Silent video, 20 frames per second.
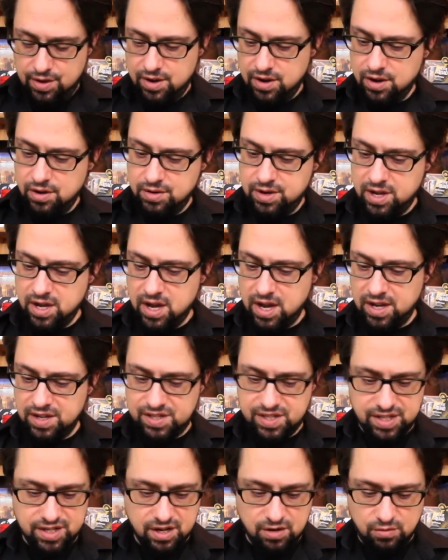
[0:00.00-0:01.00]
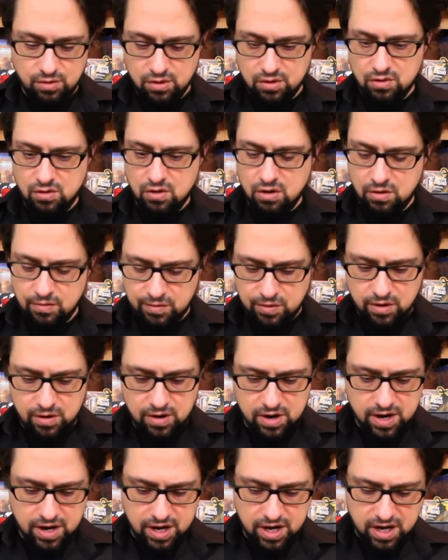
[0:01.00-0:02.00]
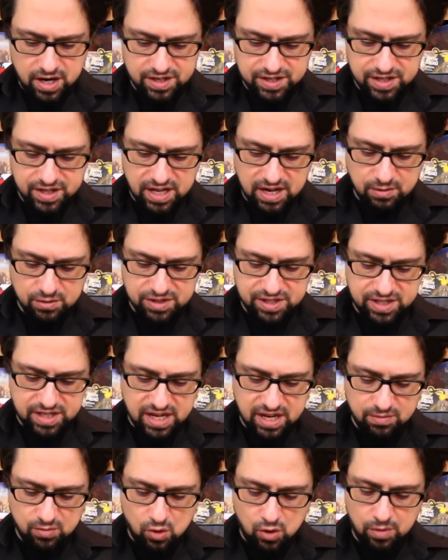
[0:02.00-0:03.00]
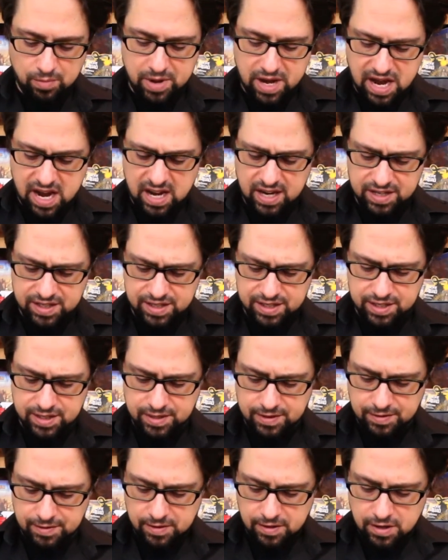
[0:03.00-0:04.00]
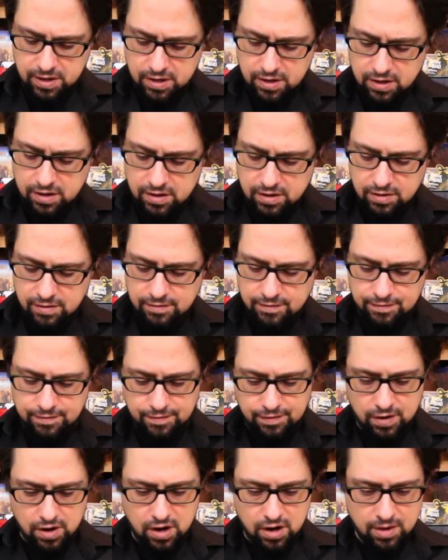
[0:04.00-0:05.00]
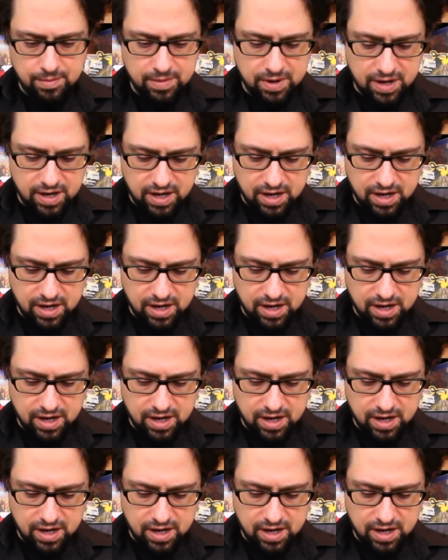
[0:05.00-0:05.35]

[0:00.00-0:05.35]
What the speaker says: Okay, so we'll go over... so that was 10 more packs from